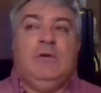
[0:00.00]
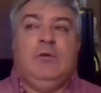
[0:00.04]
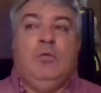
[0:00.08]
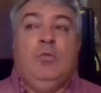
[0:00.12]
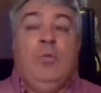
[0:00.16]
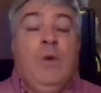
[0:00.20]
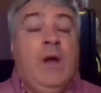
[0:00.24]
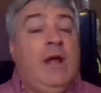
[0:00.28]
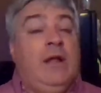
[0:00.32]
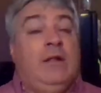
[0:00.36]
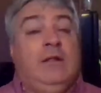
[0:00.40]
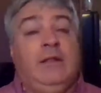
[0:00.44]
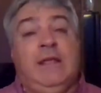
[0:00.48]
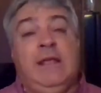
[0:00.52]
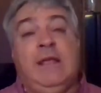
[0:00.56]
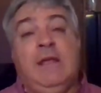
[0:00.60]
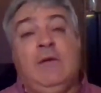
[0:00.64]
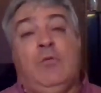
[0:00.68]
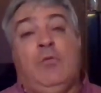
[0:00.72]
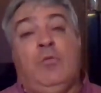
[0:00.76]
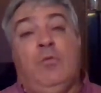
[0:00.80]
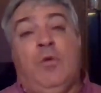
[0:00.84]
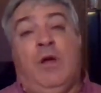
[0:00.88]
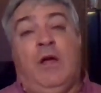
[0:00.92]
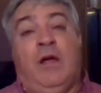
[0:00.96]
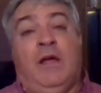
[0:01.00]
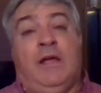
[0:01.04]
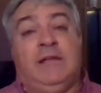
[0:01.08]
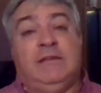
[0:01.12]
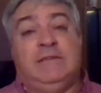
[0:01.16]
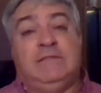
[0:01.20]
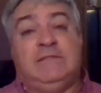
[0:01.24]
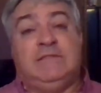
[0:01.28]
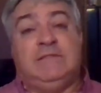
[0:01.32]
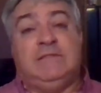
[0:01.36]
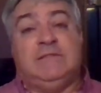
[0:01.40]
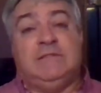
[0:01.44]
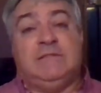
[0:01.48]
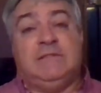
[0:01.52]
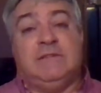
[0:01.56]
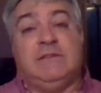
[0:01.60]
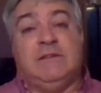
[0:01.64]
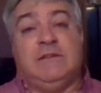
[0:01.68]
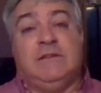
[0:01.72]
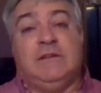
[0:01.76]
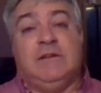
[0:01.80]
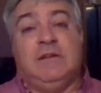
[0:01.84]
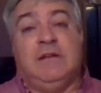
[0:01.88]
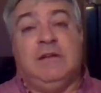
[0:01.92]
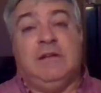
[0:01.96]
Well, it was,
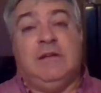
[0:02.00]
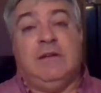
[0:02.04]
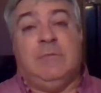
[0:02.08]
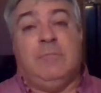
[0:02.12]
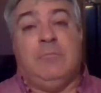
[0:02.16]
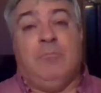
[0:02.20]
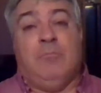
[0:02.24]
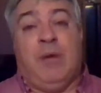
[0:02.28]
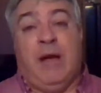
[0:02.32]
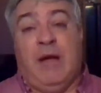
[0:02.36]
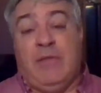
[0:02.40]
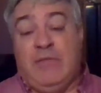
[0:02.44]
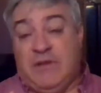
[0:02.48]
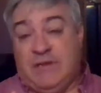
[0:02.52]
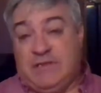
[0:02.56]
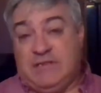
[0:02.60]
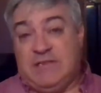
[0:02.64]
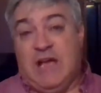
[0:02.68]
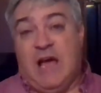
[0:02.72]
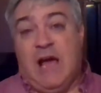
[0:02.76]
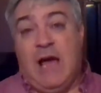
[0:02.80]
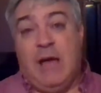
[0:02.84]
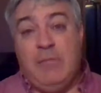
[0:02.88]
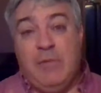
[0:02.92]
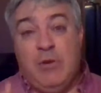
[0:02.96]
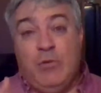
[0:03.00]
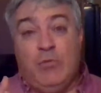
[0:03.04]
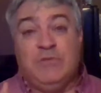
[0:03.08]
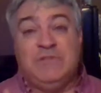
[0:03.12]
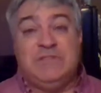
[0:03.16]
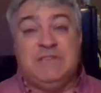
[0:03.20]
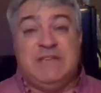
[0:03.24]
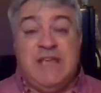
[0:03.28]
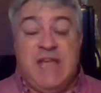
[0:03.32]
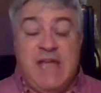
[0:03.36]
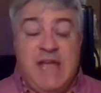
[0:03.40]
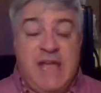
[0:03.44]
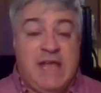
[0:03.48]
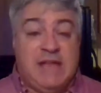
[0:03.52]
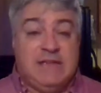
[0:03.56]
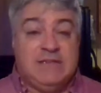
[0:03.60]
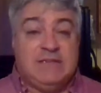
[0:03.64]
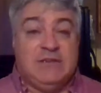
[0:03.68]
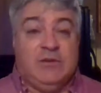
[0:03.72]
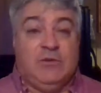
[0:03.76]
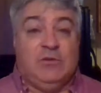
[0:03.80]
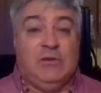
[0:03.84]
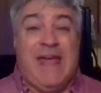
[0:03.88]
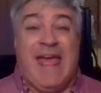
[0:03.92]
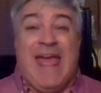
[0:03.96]
by the time it was
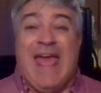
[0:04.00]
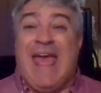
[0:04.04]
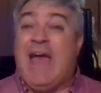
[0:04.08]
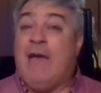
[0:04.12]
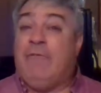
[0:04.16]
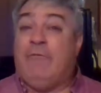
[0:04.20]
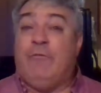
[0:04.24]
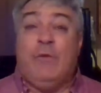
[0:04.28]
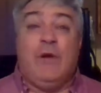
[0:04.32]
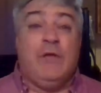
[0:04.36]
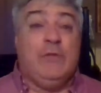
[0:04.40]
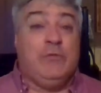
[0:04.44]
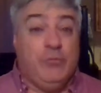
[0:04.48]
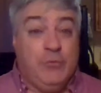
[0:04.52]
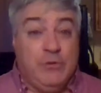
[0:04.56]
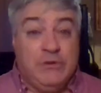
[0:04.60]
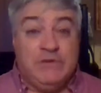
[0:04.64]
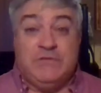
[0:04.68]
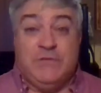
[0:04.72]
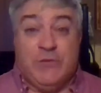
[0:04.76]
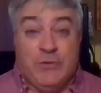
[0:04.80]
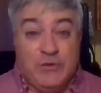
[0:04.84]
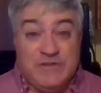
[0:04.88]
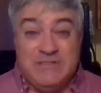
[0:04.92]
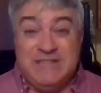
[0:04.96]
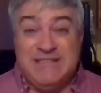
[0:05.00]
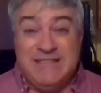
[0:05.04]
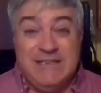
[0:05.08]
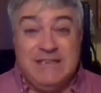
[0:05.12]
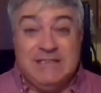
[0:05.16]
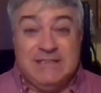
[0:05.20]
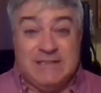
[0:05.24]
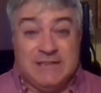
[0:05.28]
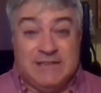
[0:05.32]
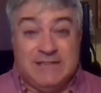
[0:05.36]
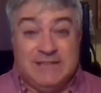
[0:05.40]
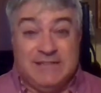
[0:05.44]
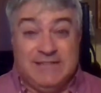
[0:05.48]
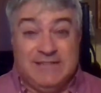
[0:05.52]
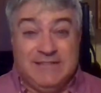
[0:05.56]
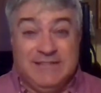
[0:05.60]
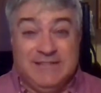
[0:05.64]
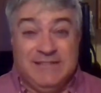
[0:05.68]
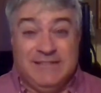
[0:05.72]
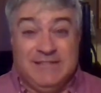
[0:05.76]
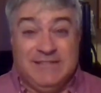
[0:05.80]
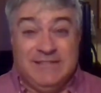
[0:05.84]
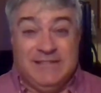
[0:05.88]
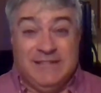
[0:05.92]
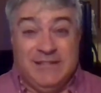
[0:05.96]
canceled, halfway through its first season,
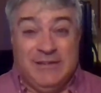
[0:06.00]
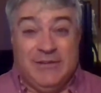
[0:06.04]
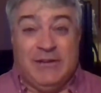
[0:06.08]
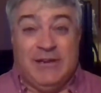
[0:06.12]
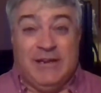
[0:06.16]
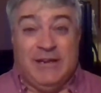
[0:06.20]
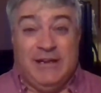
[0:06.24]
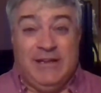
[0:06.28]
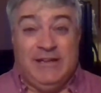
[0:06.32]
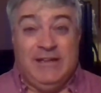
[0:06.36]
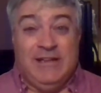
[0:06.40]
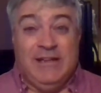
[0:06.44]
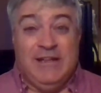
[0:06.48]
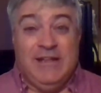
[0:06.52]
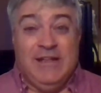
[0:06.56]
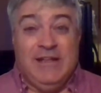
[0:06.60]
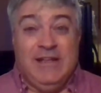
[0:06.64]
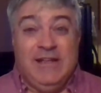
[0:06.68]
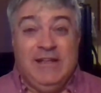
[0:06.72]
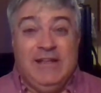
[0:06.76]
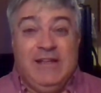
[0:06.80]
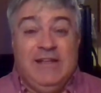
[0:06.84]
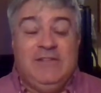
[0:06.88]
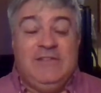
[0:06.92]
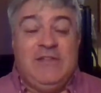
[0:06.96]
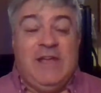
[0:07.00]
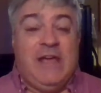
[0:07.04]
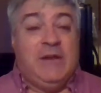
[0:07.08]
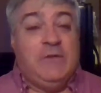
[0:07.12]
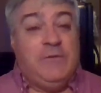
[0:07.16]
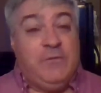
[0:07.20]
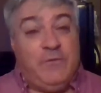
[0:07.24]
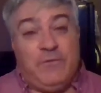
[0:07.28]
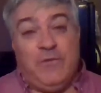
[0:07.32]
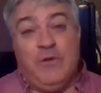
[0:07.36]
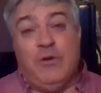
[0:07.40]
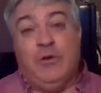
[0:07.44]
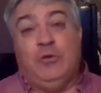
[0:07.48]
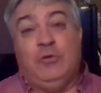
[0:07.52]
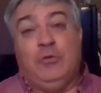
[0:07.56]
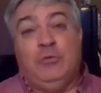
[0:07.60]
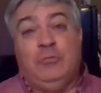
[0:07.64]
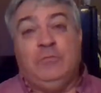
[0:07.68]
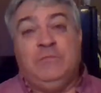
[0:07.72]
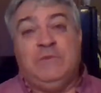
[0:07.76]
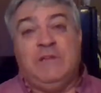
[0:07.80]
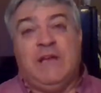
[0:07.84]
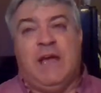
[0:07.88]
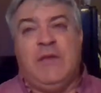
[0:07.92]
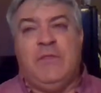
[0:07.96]
all right, they had
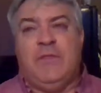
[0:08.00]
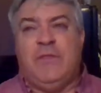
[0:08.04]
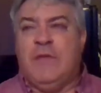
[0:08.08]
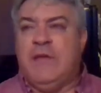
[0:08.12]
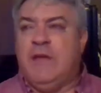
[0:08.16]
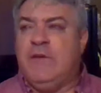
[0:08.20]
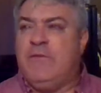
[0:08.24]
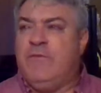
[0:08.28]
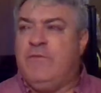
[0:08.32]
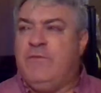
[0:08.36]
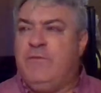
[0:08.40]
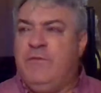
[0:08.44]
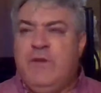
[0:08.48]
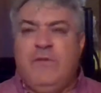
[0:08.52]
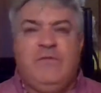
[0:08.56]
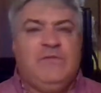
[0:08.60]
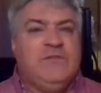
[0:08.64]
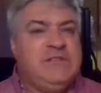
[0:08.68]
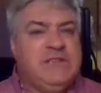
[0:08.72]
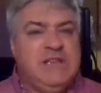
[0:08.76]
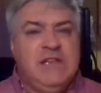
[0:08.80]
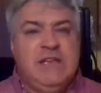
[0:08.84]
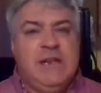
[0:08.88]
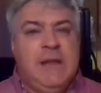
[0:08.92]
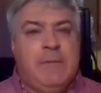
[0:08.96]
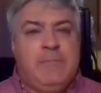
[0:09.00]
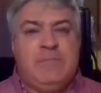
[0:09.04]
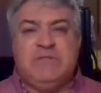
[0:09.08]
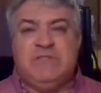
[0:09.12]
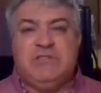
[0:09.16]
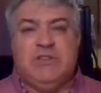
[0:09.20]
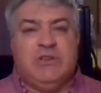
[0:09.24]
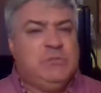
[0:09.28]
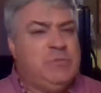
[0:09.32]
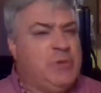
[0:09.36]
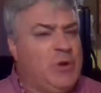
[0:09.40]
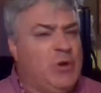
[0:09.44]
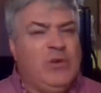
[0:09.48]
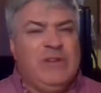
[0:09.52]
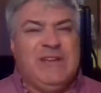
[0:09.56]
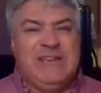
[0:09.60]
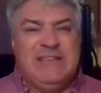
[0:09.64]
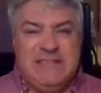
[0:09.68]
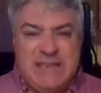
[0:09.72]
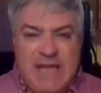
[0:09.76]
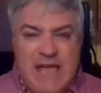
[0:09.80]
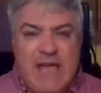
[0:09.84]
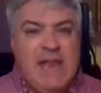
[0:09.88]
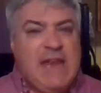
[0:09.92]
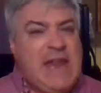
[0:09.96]
filmed, I think, 15 episodes, but only
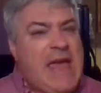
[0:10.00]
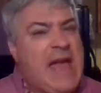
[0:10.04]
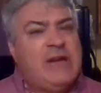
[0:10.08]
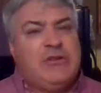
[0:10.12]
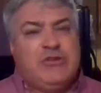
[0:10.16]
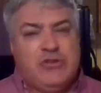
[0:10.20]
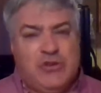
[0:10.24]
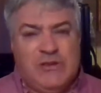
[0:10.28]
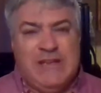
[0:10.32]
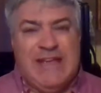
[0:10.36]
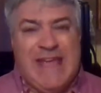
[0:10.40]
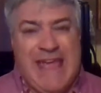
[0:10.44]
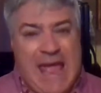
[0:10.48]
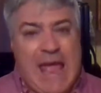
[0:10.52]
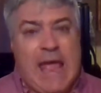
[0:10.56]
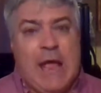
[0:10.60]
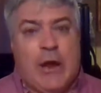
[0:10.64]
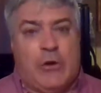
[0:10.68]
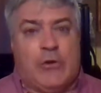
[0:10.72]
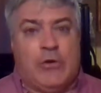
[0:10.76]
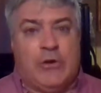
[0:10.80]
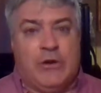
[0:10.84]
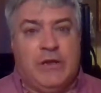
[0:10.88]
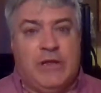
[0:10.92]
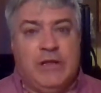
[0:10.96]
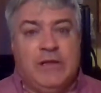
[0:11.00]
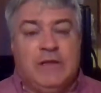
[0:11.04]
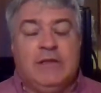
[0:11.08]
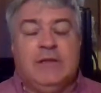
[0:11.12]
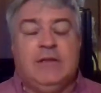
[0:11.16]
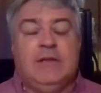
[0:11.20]
10 actually aired.